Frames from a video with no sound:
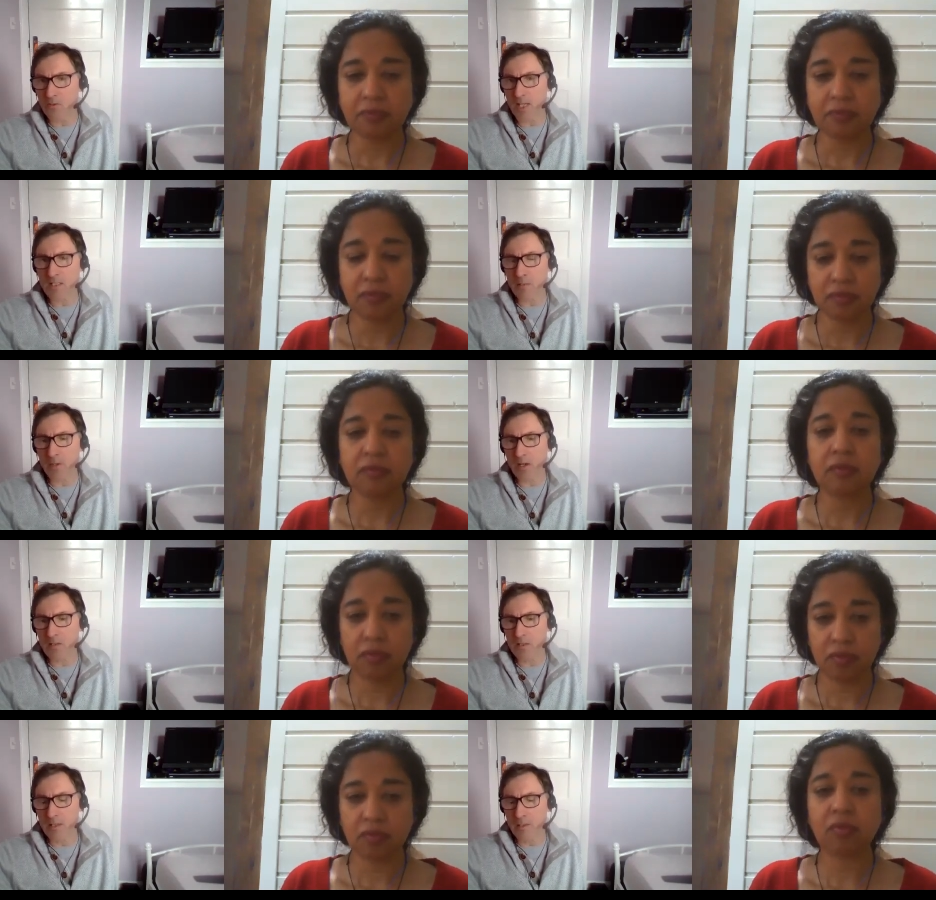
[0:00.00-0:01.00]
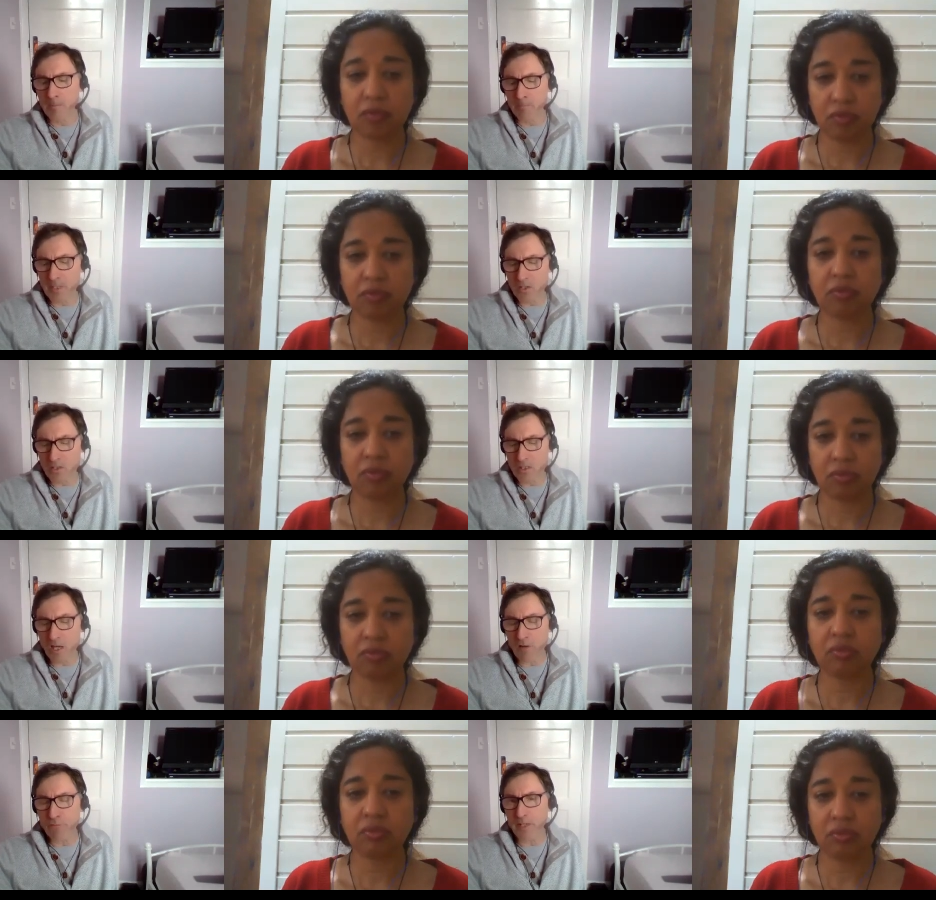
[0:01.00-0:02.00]
Speaker 1: That's the path, because
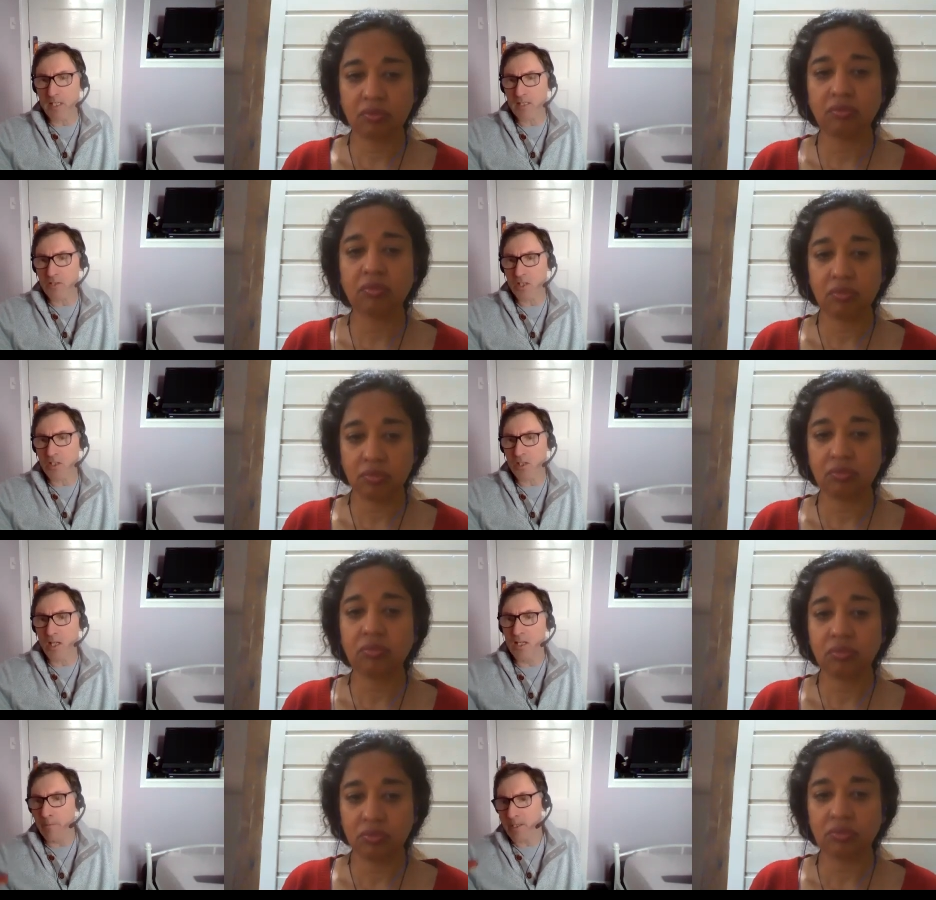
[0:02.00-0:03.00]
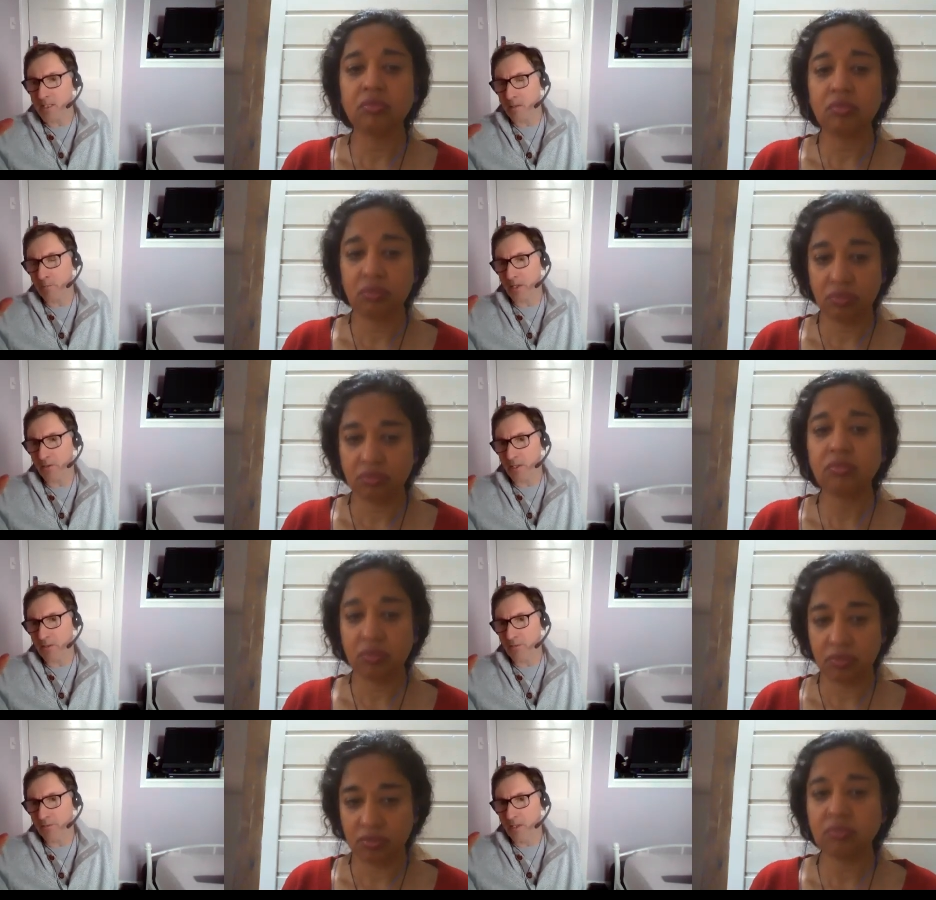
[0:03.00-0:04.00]
suffering is just a, a limited period
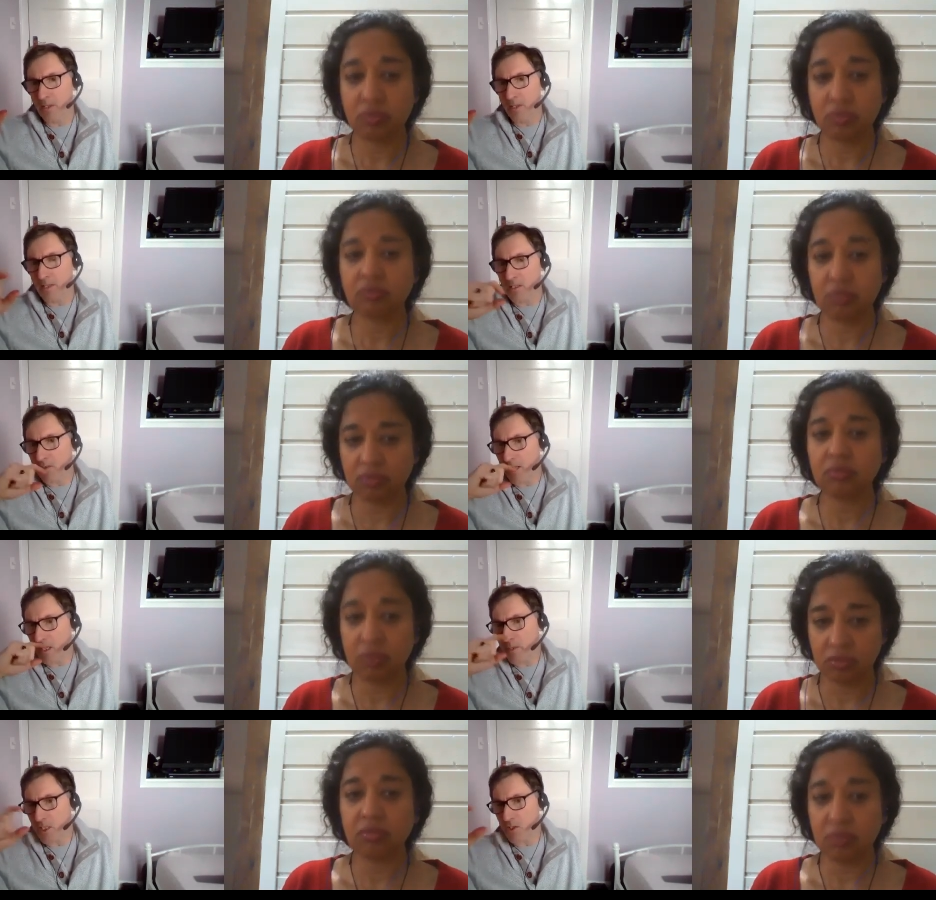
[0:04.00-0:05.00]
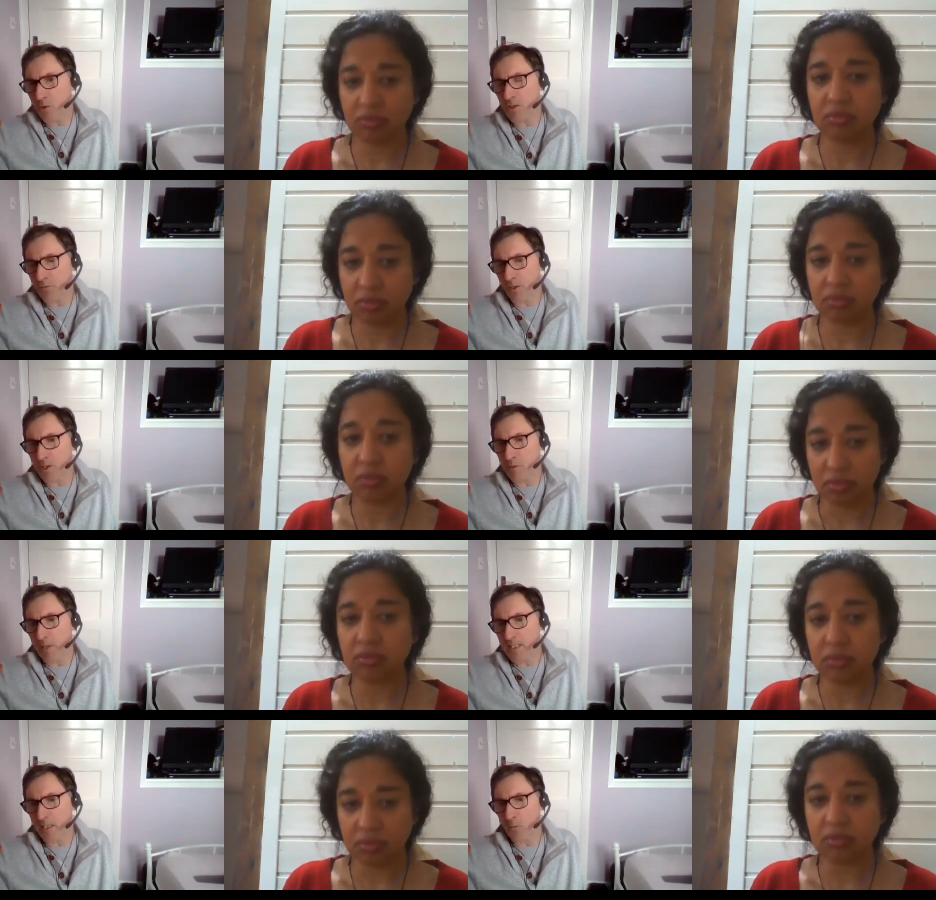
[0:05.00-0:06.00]
of, there's only a limited use for it, which is
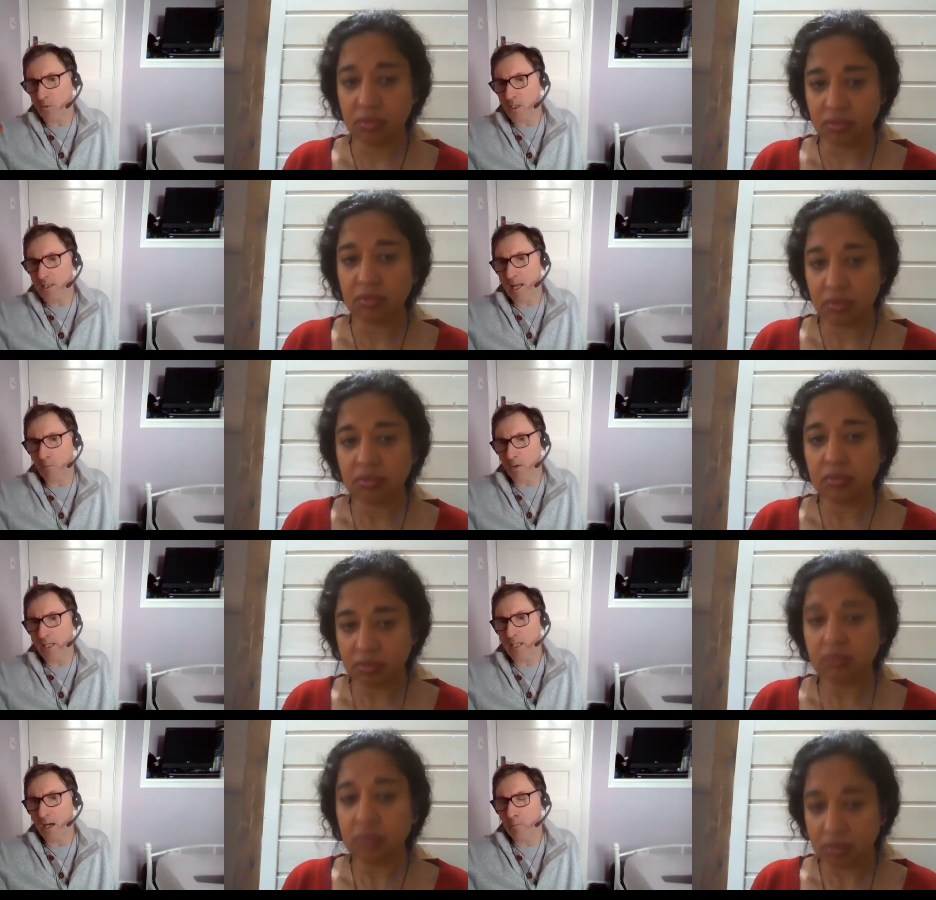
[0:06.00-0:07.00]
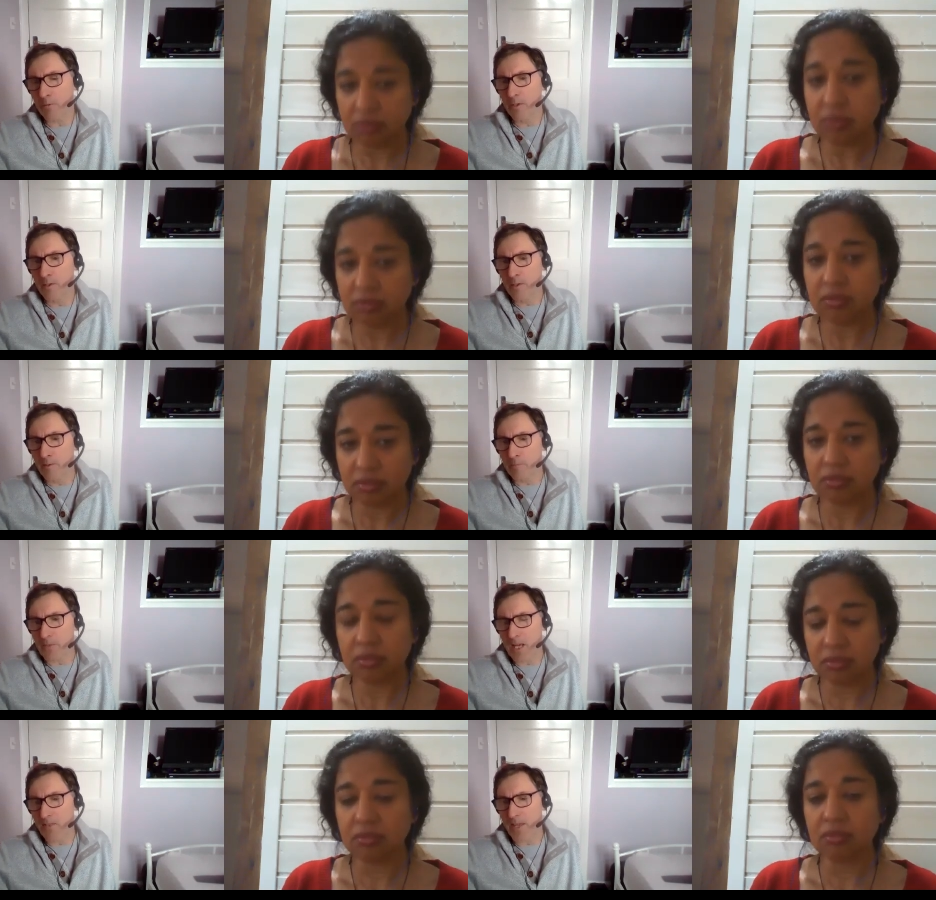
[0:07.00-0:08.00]
basically a slap, wake up.
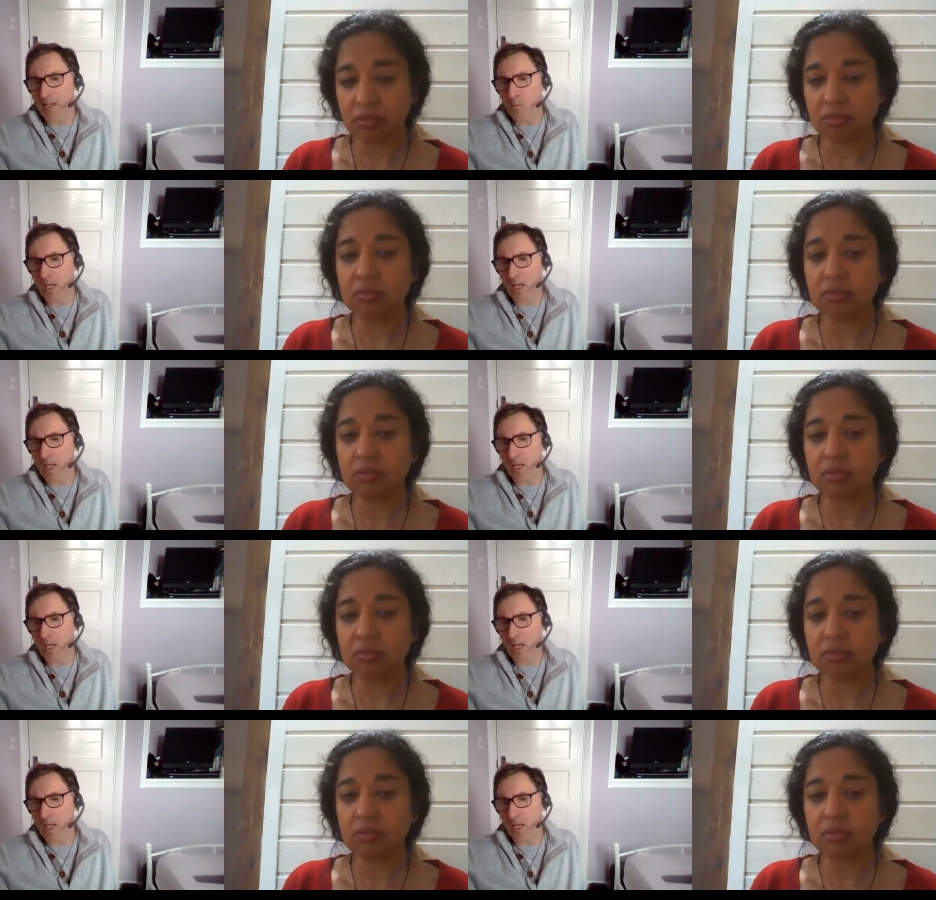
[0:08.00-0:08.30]
And then we